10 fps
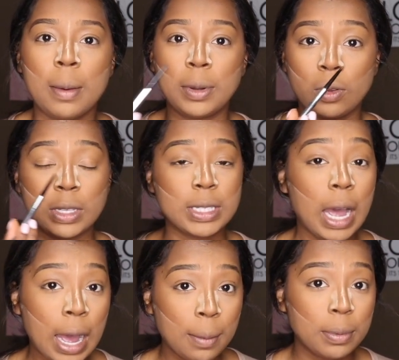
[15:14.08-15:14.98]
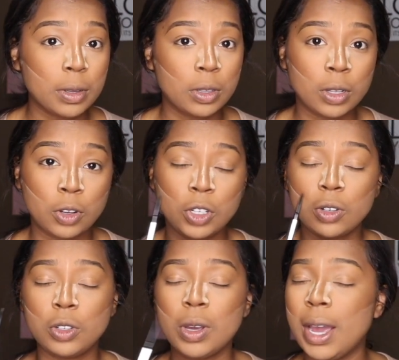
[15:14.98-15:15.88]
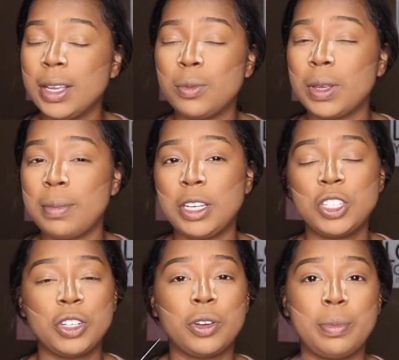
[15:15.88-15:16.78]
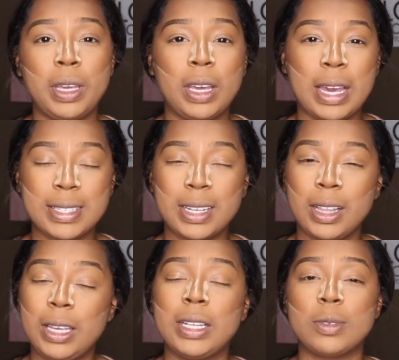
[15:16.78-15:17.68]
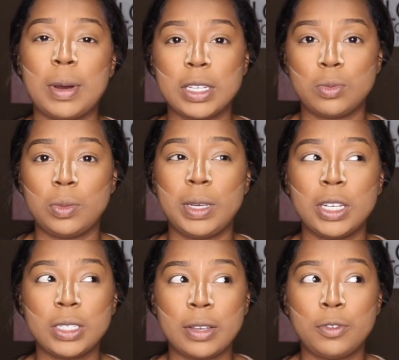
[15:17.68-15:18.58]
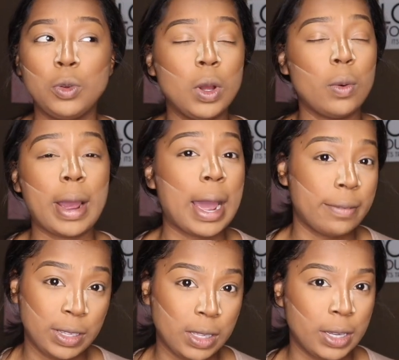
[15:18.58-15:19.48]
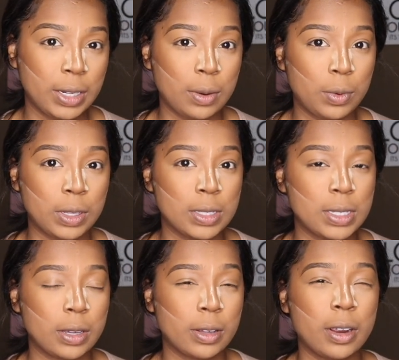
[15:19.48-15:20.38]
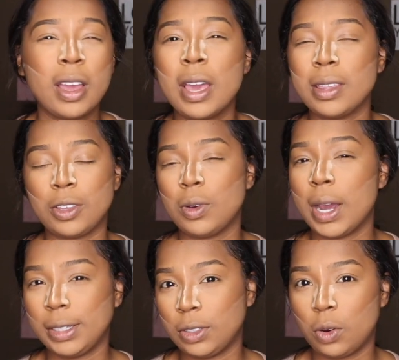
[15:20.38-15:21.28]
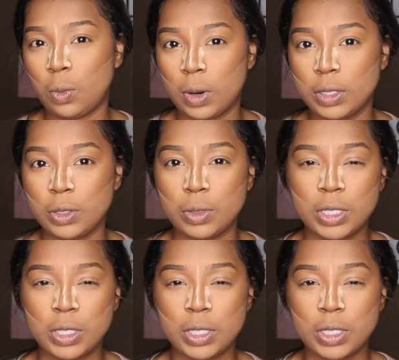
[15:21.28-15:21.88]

But on the top, you kind of want to make sure you're being as clean as possible, because if you don't have to clean it up with concealer, then you kind of don't want to.